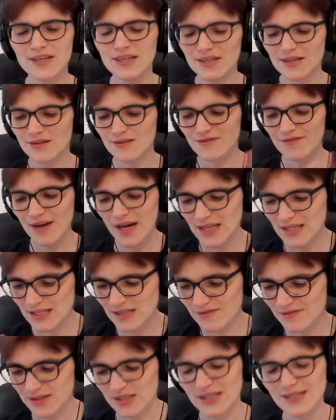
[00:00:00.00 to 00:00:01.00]
an advanced
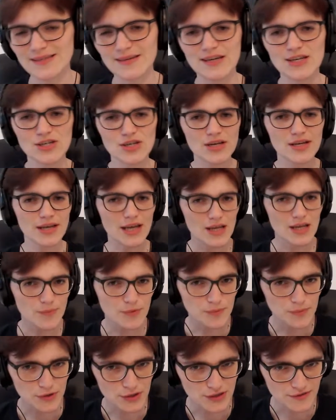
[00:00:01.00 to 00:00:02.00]
civilization
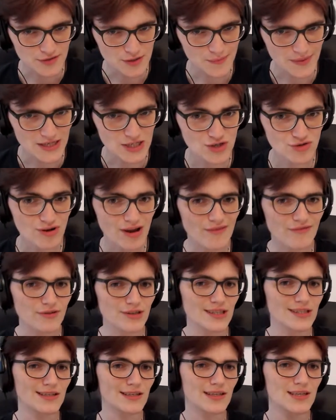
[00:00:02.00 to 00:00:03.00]
capable of space
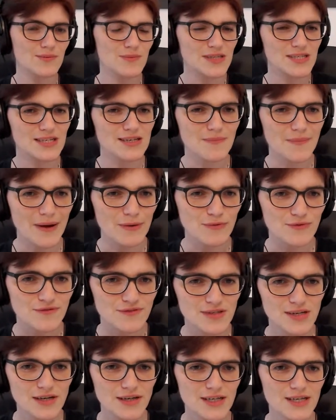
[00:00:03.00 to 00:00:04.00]
travel in a limited amount of
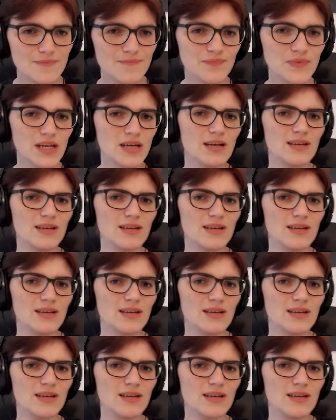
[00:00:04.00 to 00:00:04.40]
time.